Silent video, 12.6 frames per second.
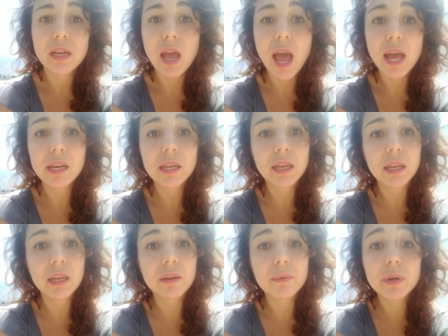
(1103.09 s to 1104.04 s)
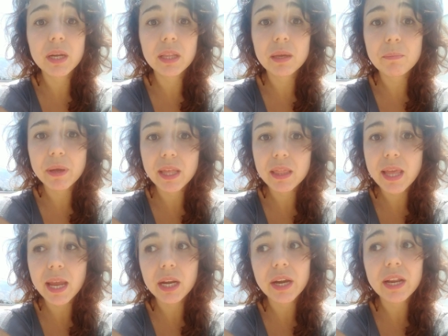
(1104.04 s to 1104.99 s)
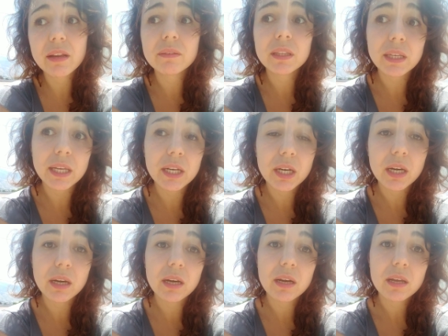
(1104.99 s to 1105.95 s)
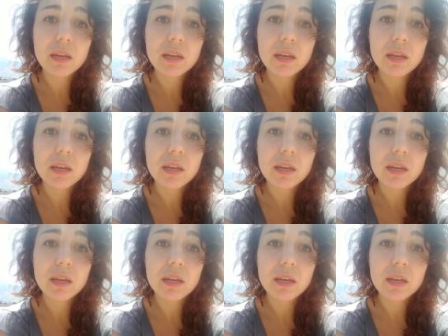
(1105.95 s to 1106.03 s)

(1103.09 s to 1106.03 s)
Had he really been that great of a leader,